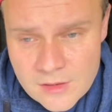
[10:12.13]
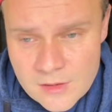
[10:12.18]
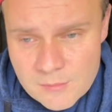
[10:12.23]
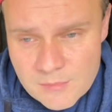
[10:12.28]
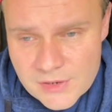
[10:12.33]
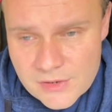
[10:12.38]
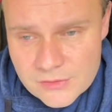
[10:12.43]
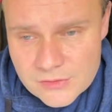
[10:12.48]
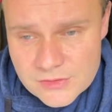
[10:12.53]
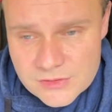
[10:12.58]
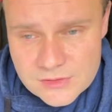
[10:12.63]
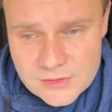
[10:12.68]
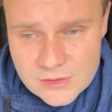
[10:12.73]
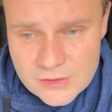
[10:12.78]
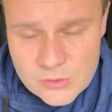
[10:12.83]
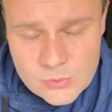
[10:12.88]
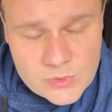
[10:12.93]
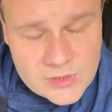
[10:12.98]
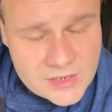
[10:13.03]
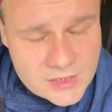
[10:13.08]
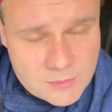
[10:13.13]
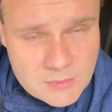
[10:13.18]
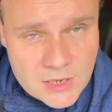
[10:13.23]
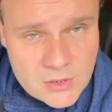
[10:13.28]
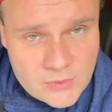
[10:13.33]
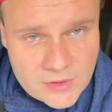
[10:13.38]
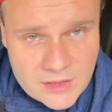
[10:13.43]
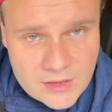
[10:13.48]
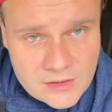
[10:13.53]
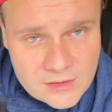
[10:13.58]
because you will get by
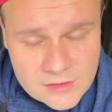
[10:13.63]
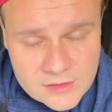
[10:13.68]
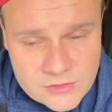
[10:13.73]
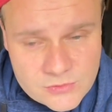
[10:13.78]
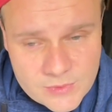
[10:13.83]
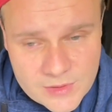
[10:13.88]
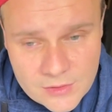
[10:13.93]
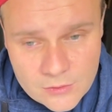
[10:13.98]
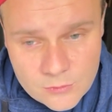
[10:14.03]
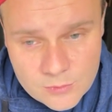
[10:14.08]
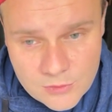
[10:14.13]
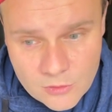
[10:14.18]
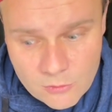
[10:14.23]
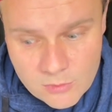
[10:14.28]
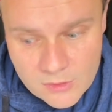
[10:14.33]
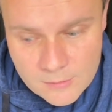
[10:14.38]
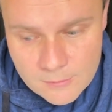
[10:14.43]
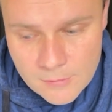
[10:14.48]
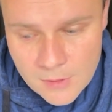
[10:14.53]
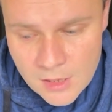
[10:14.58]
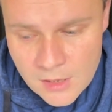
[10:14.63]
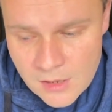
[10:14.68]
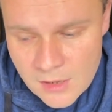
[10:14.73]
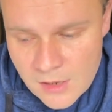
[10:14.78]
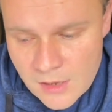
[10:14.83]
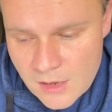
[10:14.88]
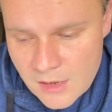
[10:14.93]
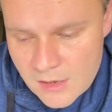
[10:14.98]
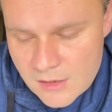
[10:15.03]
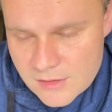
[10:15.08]
with English with no problem.
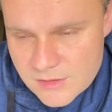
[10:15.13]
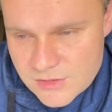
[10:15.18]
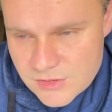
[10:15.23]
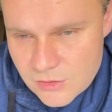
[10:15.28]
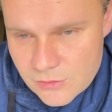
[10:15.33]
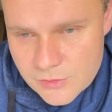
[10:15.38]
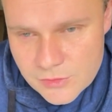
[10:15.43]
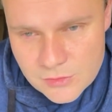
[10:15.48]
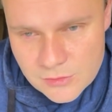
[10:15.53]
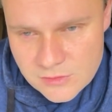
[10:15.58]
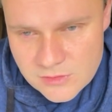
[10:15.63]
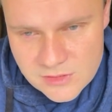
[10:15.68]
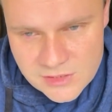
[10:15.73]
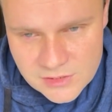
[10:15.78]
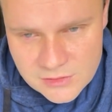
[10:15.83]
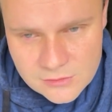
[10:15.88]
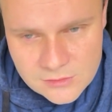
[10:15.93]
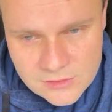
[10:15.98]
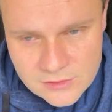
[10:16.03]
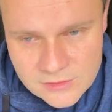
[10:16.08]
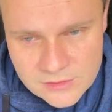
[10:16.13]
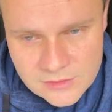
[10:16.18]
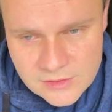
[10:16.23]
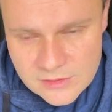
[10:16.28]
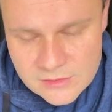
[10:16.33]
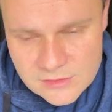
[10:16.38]
So you don't need to learn